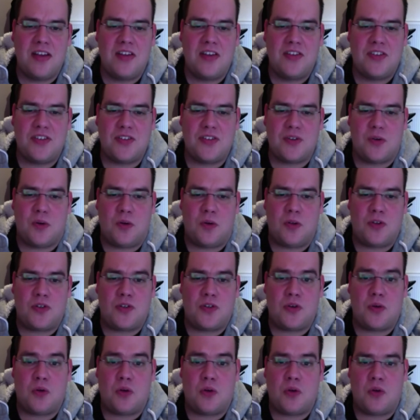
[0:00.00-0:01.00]
She's
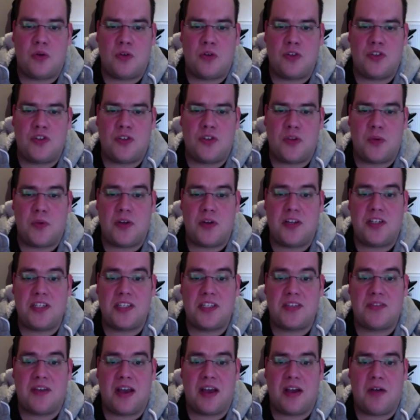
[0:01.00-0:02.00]
also launched the Witches
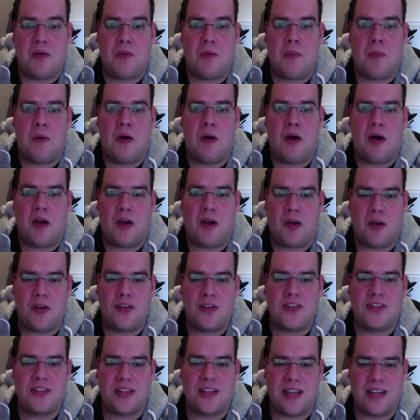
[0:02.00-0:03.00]
of Echo Park
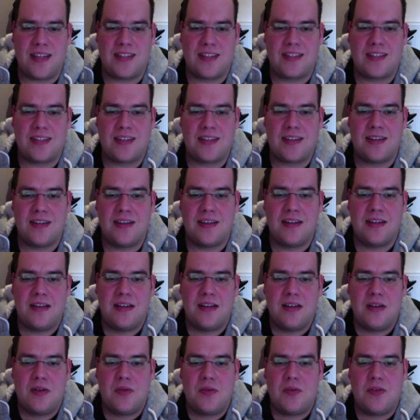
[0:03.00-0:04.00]
contest,
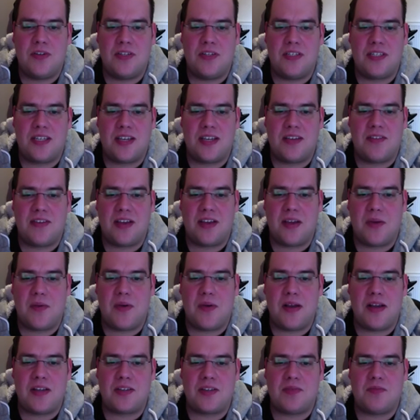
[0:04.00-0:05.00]
which is giving
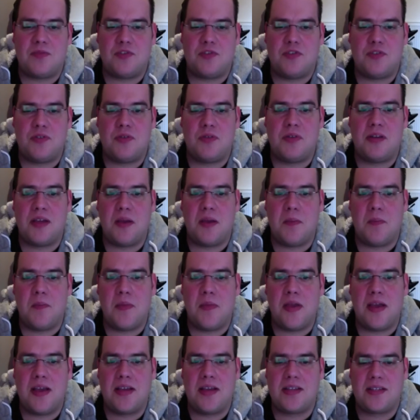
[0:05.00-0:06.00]
away some truly
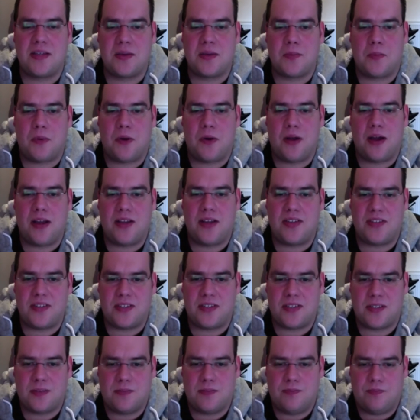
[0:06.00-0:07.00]
amazing
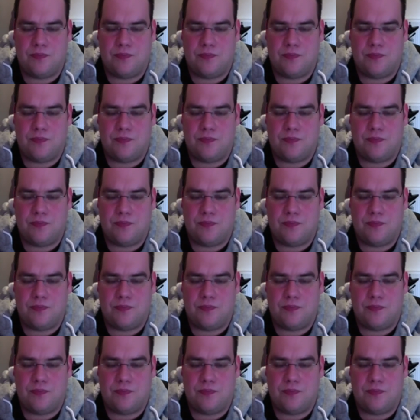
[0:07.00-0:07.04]
prizes.